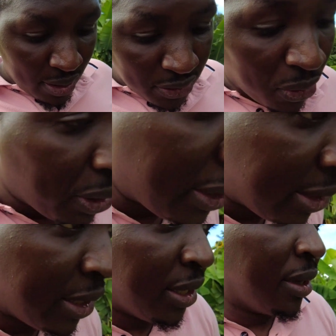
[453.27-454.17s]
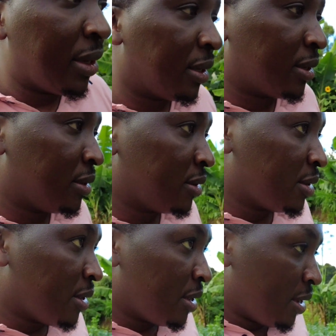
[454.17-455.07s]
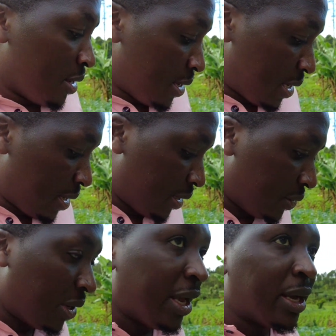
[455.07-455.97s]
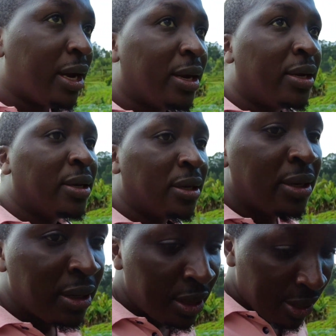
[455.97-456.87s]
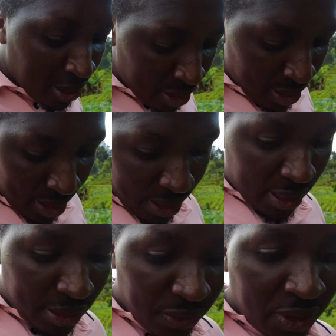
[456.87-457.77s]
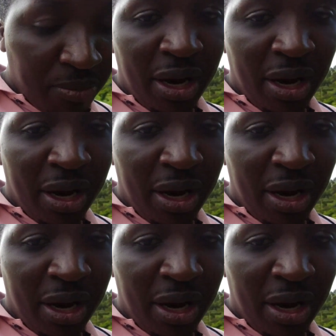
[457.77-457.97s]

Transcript: so lazy here yeah, they don't like uh, doing